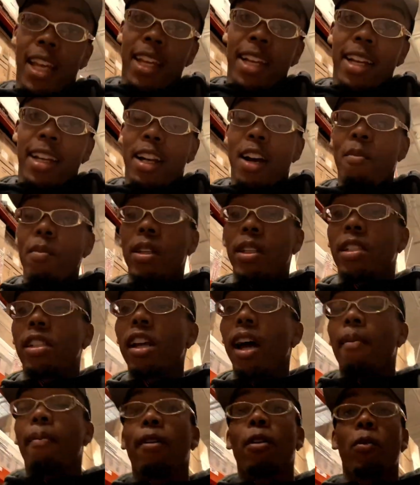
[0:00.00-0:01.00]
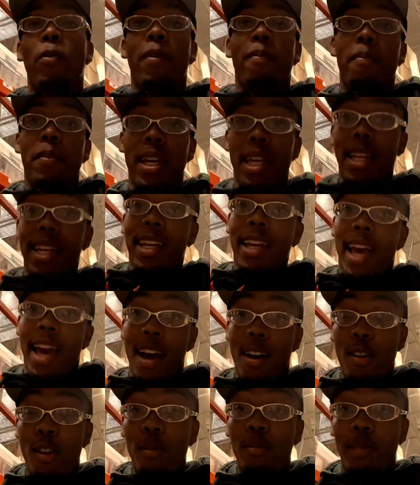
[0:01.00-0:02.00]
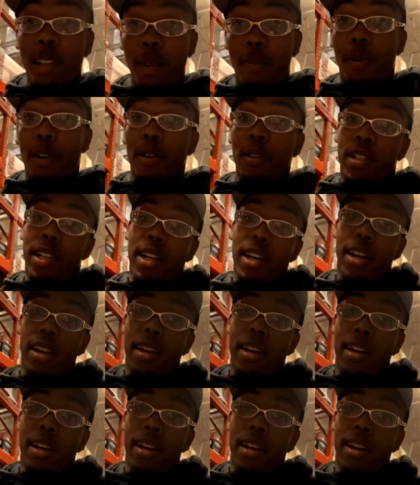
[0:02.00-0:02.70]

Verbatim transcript: Come and shopping with me at Home Depot today.